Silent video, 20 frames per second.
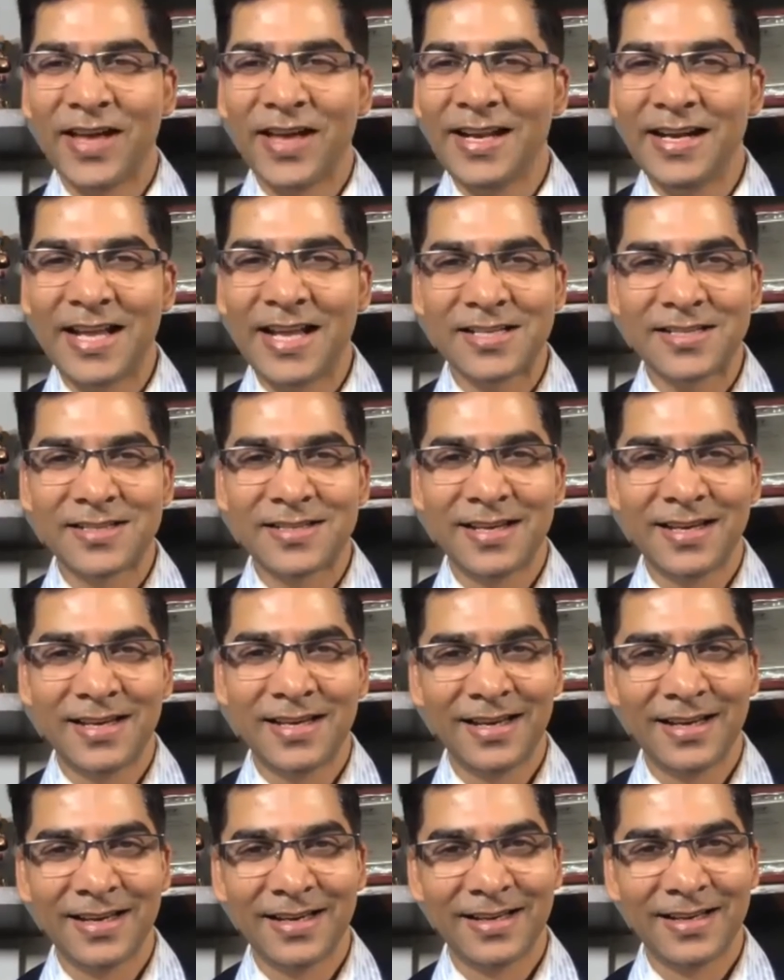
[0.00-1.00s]
I'll give you
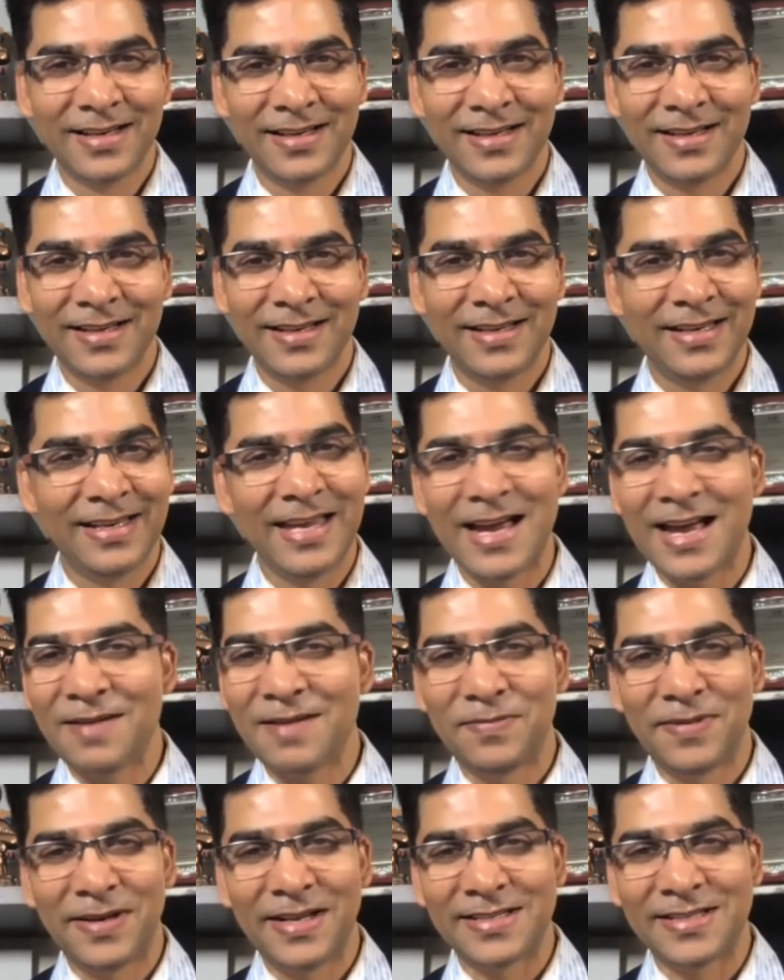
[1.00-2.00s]
one example to you.
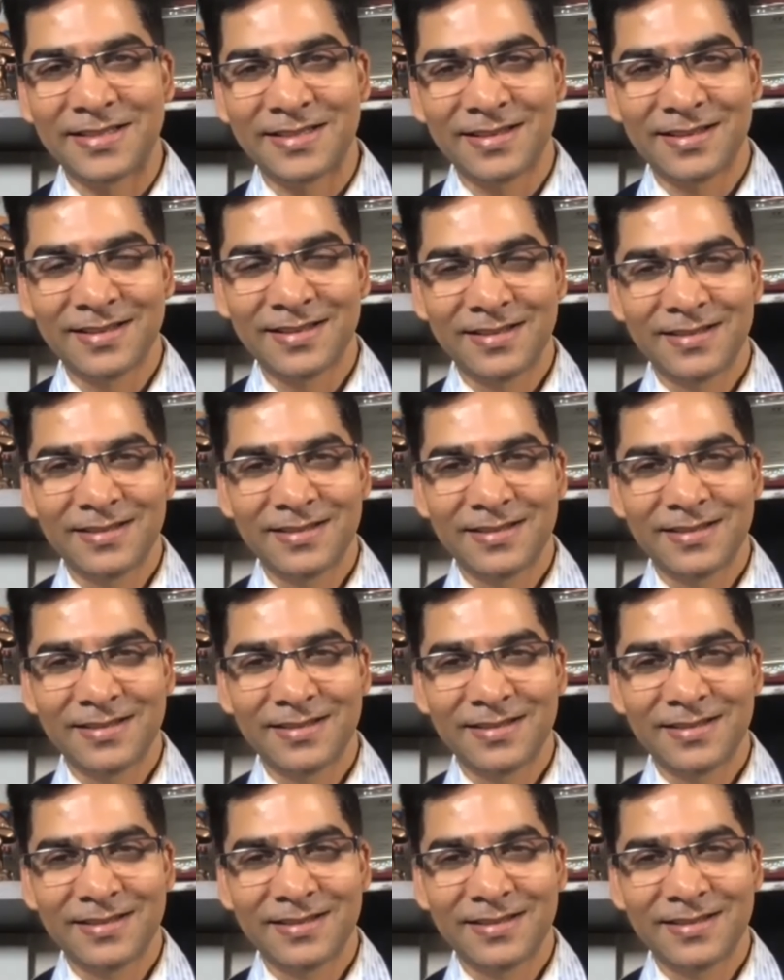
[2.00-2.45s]
When this is a